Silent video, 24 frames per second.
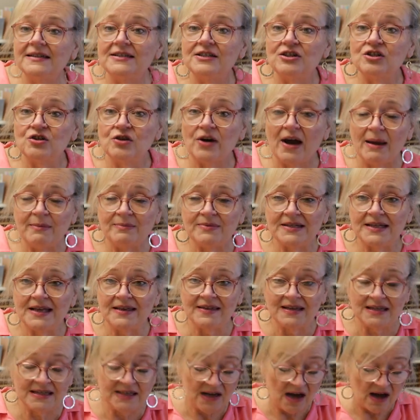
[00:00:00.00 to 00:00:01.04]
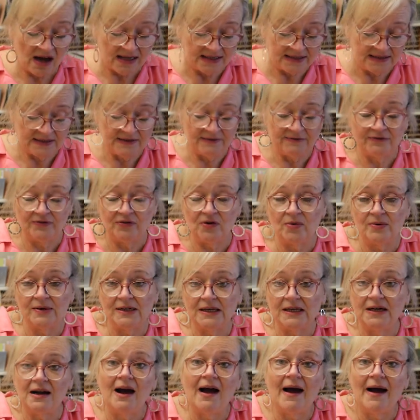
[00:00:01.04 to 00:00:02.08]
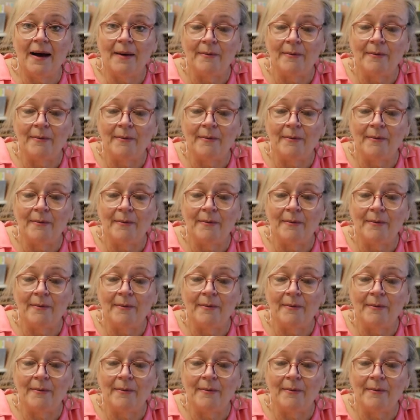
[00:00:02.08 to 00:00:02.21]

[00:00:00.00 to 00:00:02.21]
stripes and the dots for